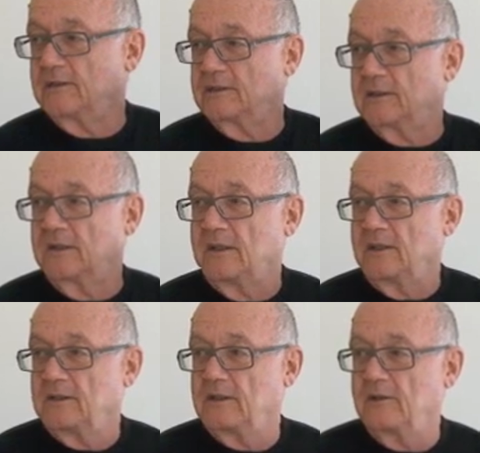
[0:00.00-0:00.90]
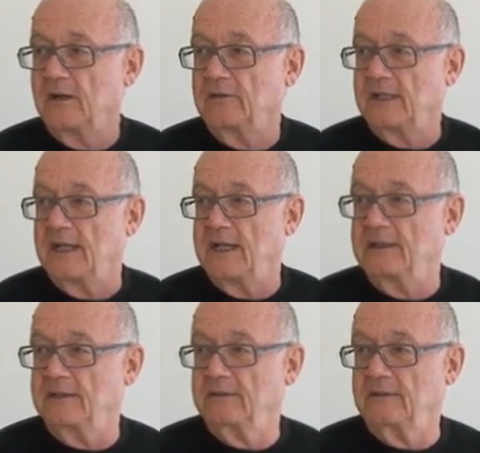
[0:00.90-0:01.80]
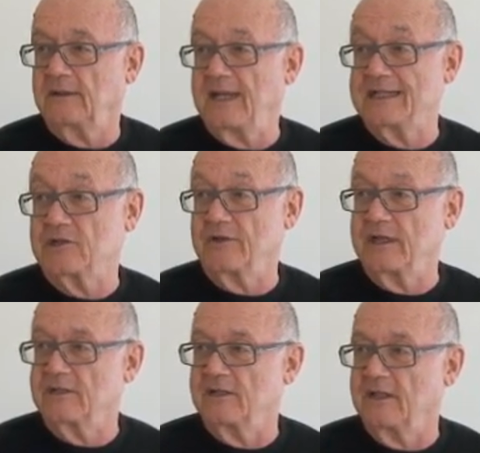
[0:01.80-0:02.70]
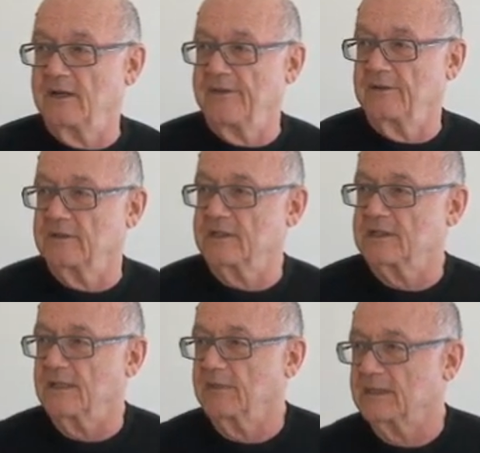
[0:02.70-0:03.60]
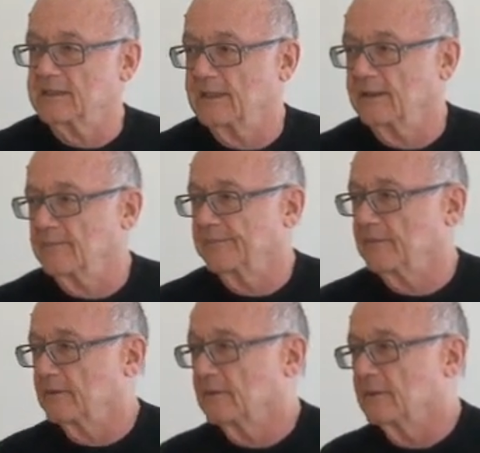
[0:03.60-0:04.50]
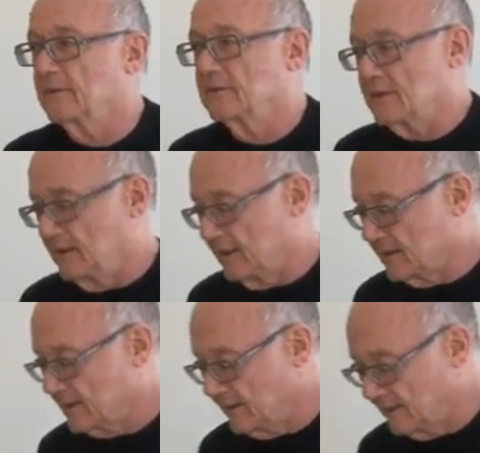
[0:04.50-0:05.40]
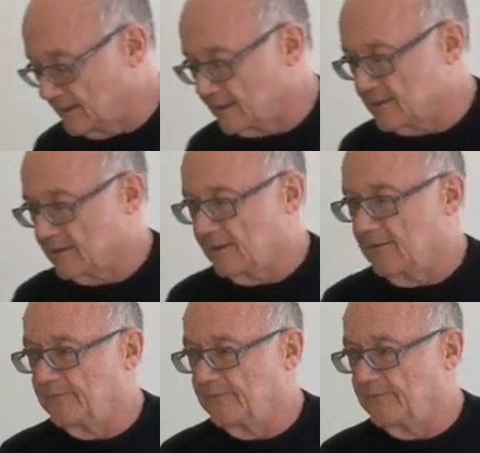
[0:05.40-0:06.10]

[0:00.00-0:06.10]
can go out and enter into the other to some extent, or to the extent necessary.